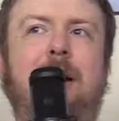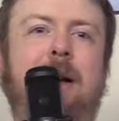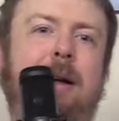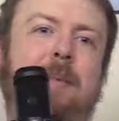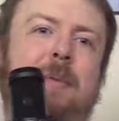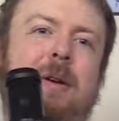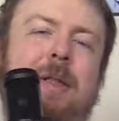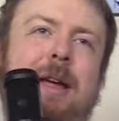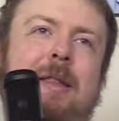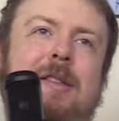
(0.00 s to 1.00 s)

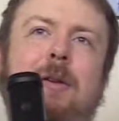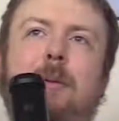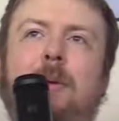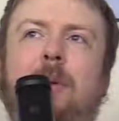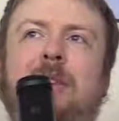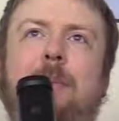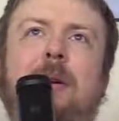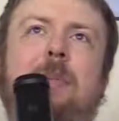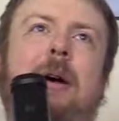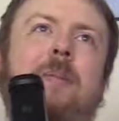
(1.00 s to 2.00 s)
Like it still holds up
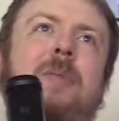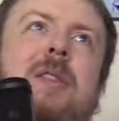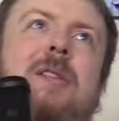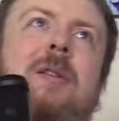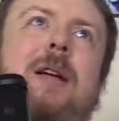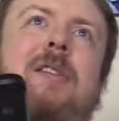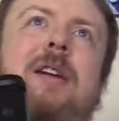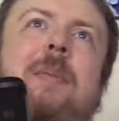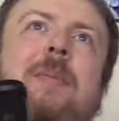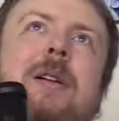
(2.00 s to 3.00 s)
pretty well. So next
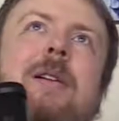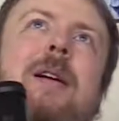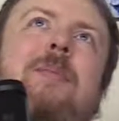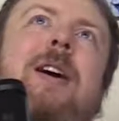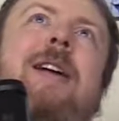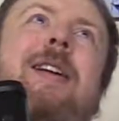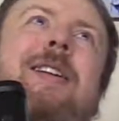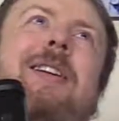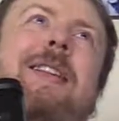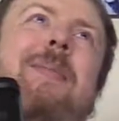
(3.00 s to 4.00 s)
up, I'm trying not
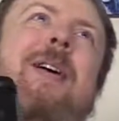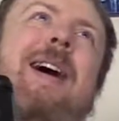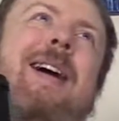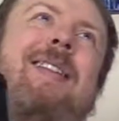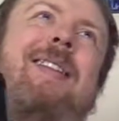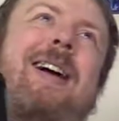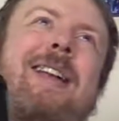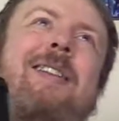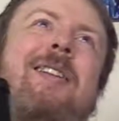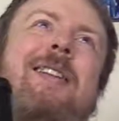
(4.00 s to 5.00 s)
to look at the box. I
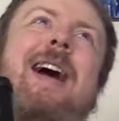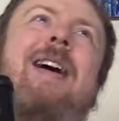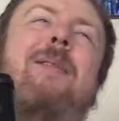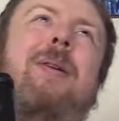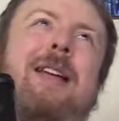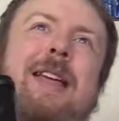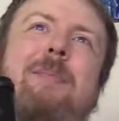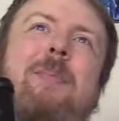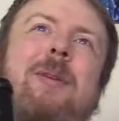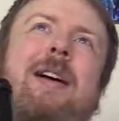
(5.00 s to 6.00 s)
didn't look down, but it
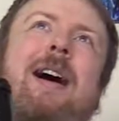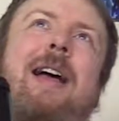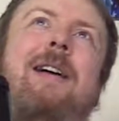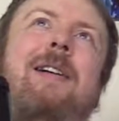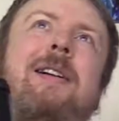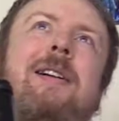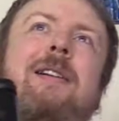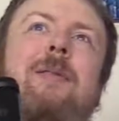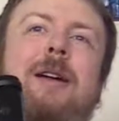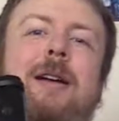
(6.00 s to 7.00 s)
came up pretty high.
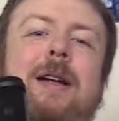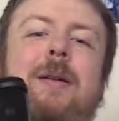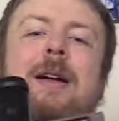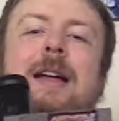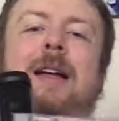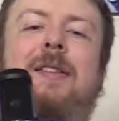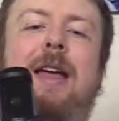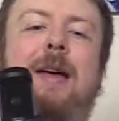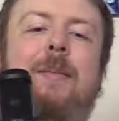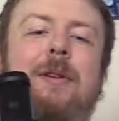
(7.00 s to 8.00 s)
We got another NES
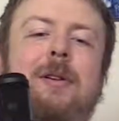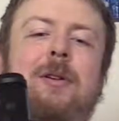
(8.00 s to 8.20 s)
game.